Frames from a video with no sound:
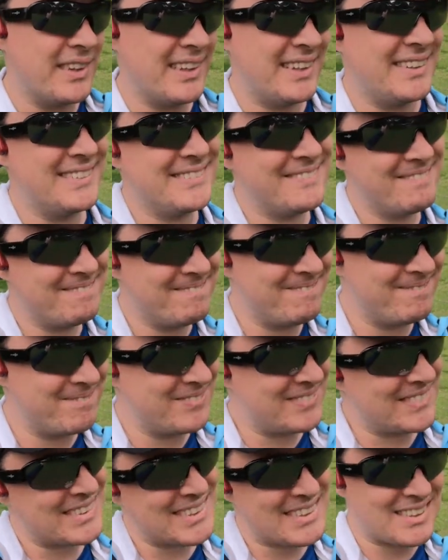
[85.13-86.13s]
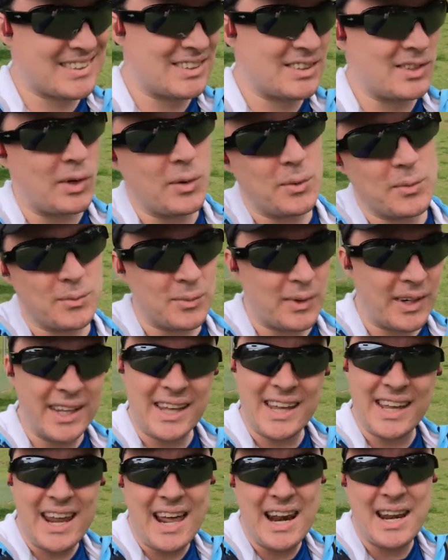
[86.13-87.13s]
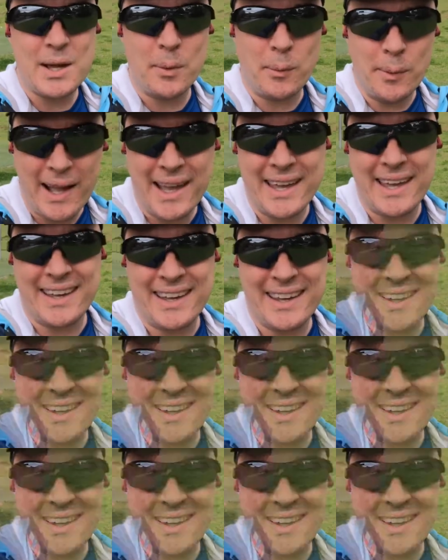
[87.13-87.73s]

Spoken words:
that don't want to get out of your way.